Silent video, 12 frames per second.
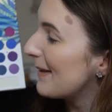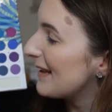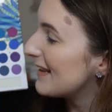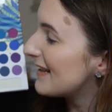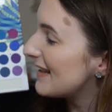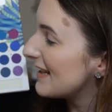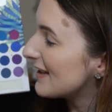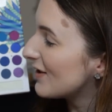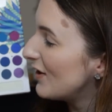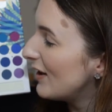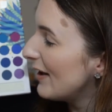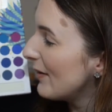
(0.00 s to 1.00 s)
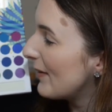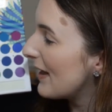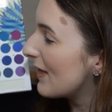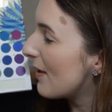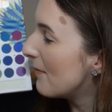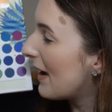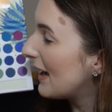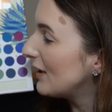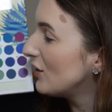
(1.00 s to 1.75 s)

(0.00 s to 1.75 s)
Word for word: into this colour with my